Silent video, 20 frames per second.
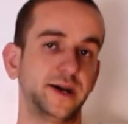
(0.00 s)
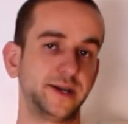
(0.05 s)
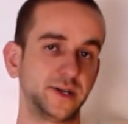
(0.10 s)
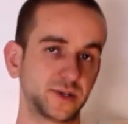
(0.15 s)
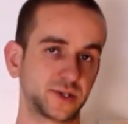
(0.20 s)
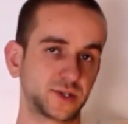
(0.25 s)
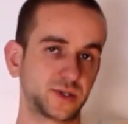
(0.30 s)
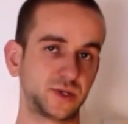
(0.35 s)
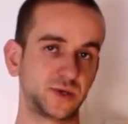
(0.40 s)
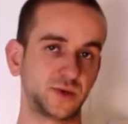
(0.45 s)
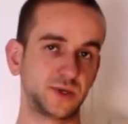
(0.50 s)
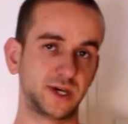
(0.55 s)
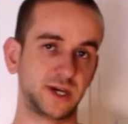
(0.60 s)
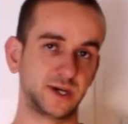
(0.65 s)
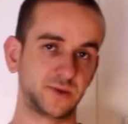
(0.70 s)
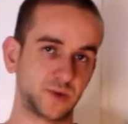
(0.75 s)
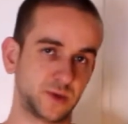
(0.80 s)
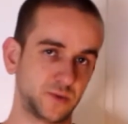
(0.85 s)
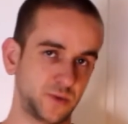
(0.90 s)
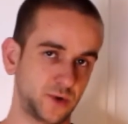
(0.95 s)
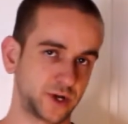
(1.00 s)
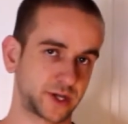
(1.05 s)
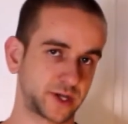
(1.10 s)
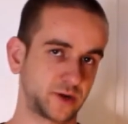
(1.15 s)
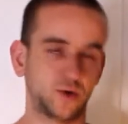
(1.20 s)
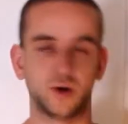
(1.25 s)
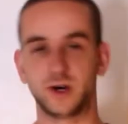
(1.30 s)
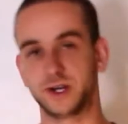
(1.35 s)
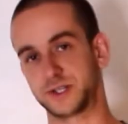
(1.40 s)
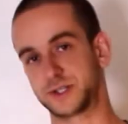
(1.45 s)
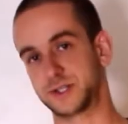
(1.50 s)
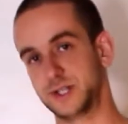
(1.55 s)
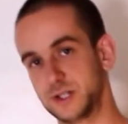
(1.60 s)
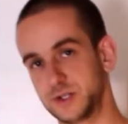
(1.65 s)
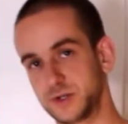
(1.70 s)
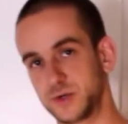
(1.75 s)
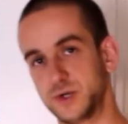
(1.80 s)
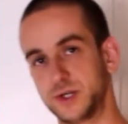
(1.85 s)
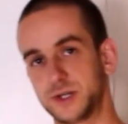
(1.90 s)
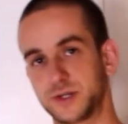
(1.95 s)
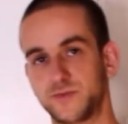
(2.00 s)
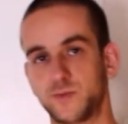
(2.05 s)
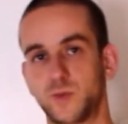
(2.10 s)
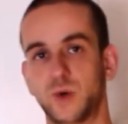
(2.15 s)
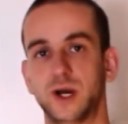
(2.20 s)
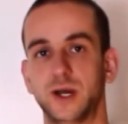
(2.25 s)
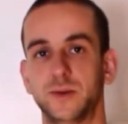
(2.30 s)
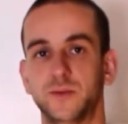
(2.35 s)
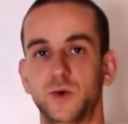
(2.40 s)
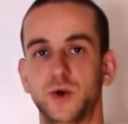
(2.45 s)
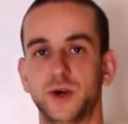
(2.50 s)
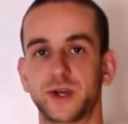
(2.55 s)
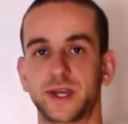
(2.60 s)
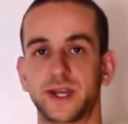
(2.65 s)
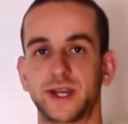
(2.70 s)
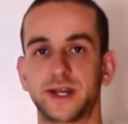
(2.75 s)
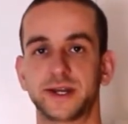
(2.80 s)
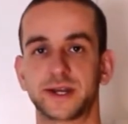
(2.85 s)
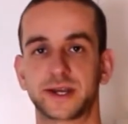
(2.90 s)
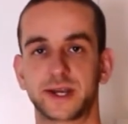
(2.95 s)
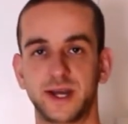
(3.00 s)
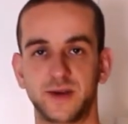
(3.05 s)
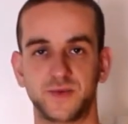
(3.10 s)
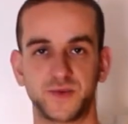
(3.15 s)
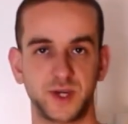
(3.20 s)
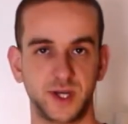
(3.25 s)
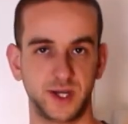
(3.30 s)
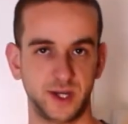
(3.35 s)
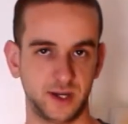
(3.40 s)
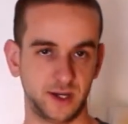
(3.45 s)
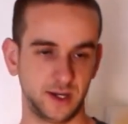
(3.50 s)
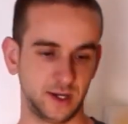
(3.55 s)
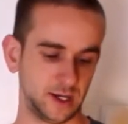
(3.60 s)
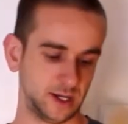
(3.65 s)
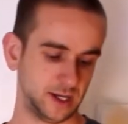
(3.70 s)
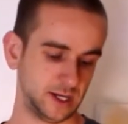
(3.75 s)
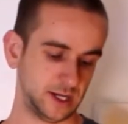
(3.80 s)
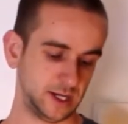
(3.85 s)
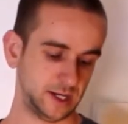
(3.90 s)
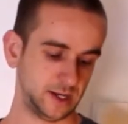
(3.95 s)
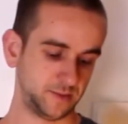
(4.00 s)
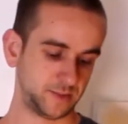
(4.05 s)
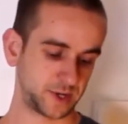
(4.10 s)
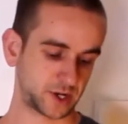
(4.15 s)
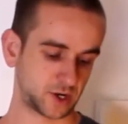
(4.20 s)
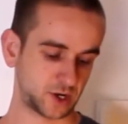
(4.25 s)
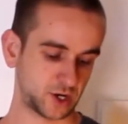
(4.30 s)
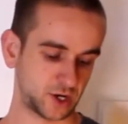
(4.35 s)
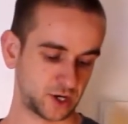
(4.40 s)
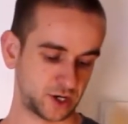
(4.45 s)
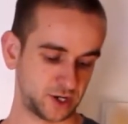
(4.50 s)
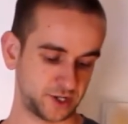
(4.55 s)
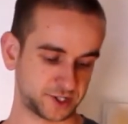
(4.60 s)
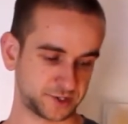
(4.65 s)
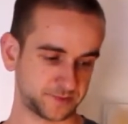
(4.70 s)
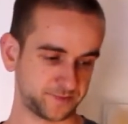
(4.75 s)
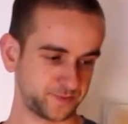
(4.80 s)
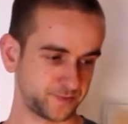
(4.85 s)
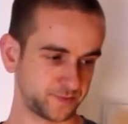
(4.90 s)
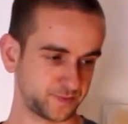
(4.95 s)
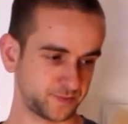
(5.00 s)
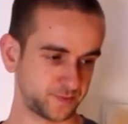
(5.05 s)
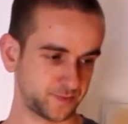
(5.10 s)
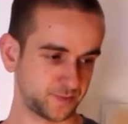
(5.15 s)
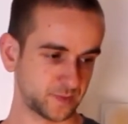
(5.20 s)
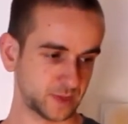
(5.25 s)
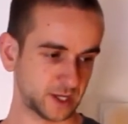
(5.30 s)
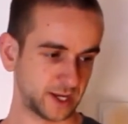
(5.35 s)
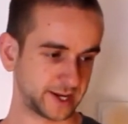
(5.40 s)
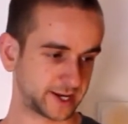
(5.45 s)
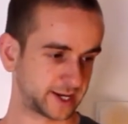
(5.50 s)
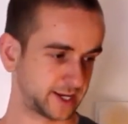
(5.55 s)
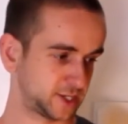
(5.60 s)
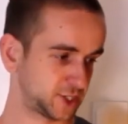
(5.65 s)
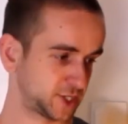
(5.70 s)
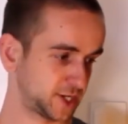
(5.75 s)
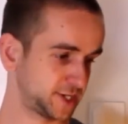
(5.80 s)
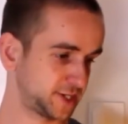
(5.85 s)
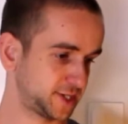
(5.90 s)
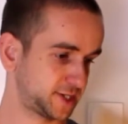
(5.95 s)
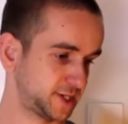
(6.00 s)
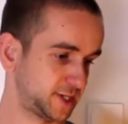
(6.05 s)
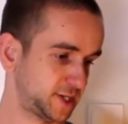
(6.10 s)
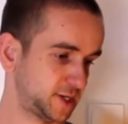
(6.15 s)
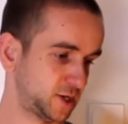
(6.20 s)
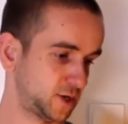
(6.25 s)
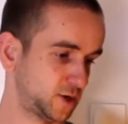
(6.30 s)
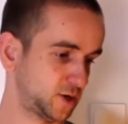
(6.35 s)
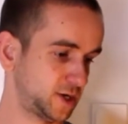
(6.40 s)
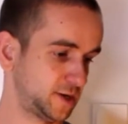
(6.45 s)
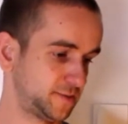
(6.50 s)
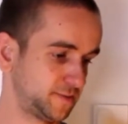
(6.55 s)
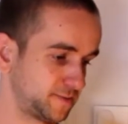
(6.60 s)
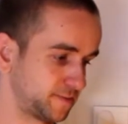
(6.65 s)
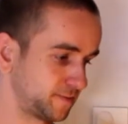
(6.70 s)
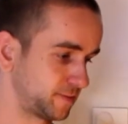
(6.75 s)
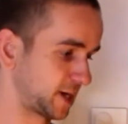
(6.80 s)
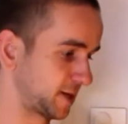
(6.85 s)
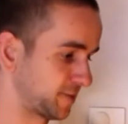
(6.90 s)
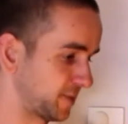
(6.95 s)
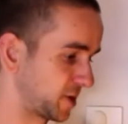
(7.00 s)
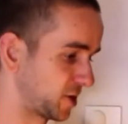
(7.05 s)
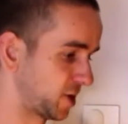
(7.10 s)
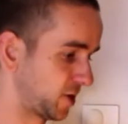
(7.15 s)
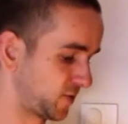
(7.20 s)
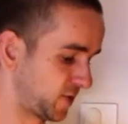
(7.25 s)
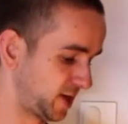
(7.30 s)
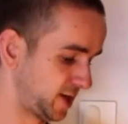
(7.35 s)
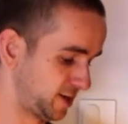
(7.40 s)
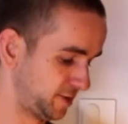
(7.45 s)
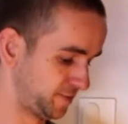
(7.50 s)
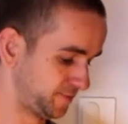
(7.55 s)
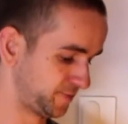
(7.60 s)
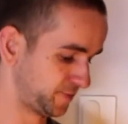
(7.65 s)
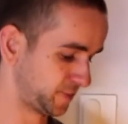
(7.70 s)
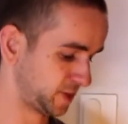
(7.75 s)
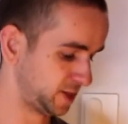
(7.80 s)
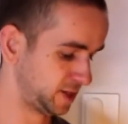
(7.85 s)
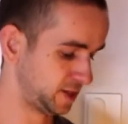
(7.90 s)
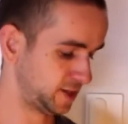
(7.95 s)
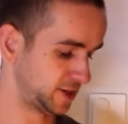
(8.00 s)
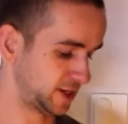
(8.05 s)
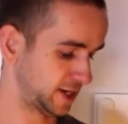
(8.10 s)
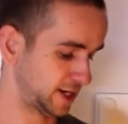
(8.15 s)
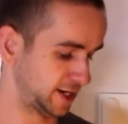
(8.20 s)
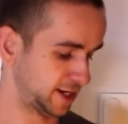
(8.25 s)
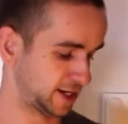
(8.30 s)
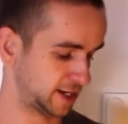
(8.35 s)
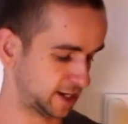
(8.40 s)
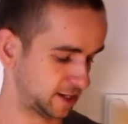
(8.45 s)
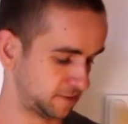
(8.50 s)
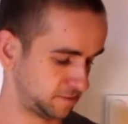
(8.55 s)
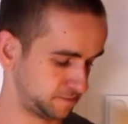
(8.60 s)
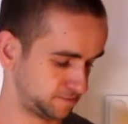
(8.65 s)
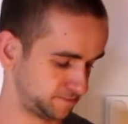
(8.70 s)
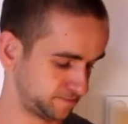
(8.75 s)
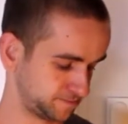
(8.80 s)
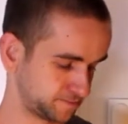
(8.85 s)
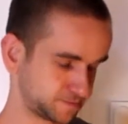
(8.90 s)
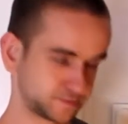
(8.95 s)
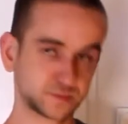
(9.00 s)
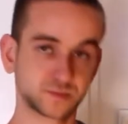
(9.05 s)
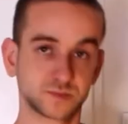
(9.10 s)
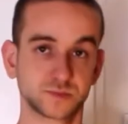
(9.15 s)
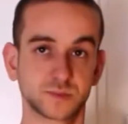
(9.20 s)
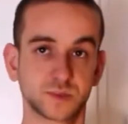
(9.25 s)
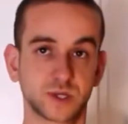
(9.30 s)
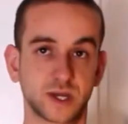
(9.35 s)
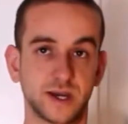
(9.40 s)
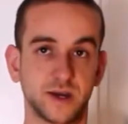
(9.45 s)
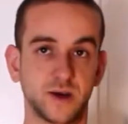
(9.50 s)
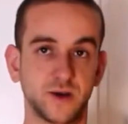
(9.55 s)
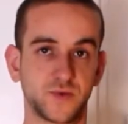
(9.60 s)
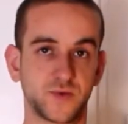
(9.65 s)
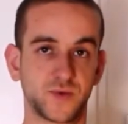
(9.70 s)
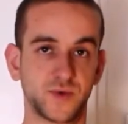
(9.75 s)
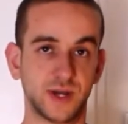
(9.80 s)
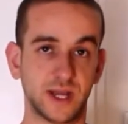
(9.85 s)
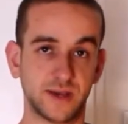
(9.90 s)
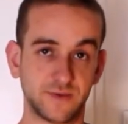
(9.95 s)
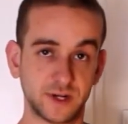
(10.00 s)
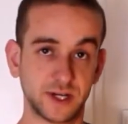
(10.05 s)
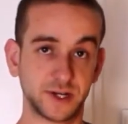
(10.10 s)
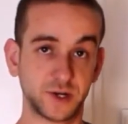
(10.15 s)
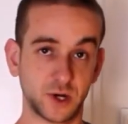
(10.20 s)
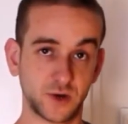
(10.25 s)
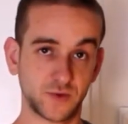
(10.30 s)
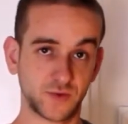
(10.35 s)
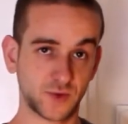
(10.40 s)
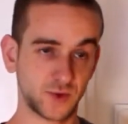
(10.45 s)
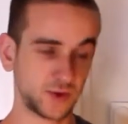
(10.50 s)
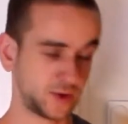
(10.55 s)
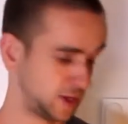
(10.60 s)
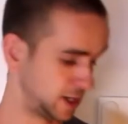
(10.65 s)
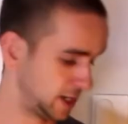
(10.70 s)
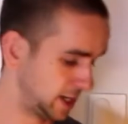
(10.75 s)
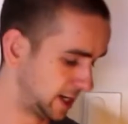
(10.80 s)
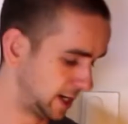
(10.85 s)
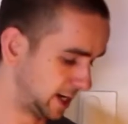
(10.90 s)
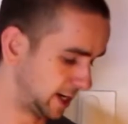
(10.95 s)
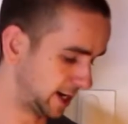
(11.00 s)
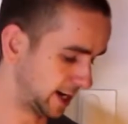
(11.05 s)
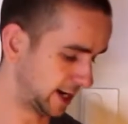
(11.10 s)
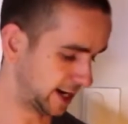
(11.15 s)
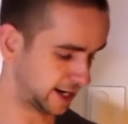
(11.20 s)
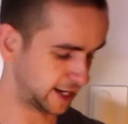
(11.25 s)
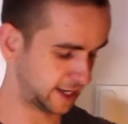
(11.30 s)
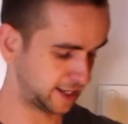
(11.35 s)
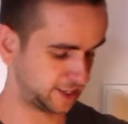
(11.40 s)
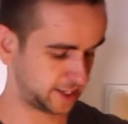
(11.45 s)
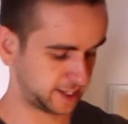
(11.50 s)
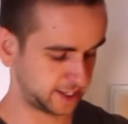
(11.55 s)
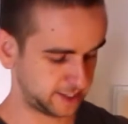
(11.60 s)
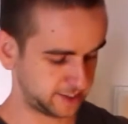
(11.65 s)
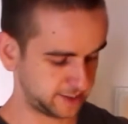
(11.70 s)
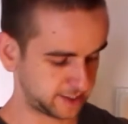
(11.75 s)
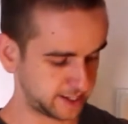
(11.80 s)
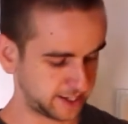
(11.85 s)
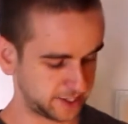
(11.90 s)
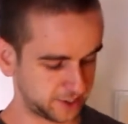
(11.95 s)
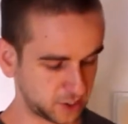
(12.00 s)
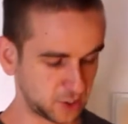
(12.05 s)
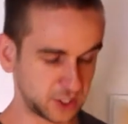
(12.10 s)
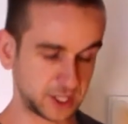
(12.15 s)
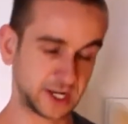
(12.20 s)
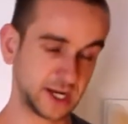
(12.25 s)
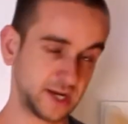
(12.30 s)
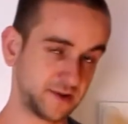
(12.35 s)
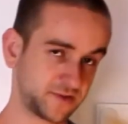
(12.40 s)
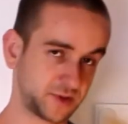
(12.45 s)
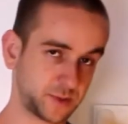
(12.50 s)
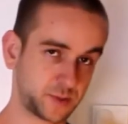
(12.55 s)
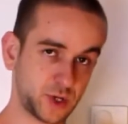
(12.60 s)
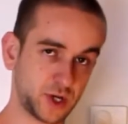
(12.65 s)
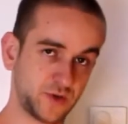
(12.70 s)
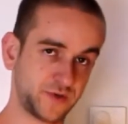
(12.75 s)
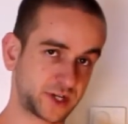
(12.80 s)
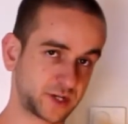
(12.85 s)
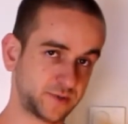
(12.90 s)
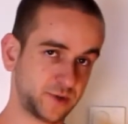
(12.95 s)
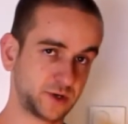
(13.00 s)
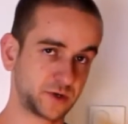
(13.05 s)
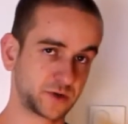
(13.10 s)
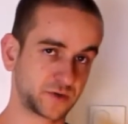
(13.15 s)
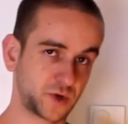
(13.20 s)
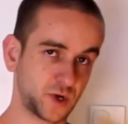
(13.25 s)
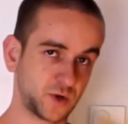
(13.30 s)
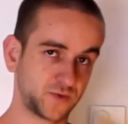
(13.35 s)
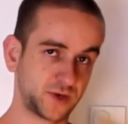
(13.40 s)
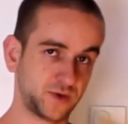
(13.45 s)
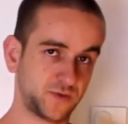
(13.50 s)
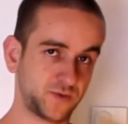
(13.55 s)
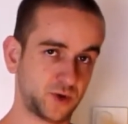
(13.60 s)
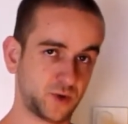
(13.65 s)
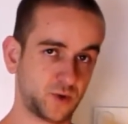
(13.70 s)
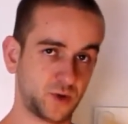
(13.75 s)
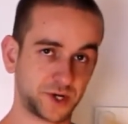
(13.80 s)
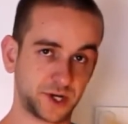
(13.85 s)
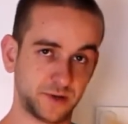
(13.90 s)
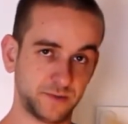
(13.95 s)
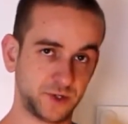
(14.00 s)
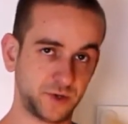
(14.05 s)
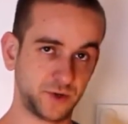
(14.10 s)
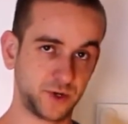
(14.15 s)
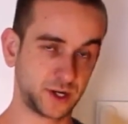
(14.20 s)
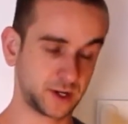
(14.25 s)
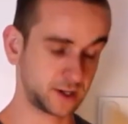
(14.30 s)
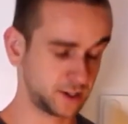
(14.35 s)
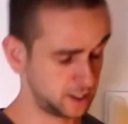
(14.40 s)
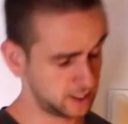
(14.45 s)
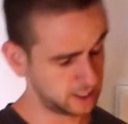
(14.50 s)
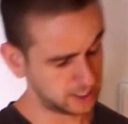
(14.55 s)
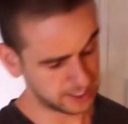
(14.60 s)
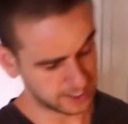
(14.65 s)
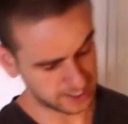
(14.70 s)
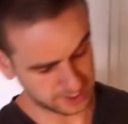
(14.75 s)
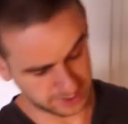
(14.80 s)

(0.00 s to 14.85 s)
I used to do that when working, or I still do it when working in a cafe, because I can just, get my coffee in, then kind of level it off, and then I know that I have the perfect amount of coffee for what I'm doing,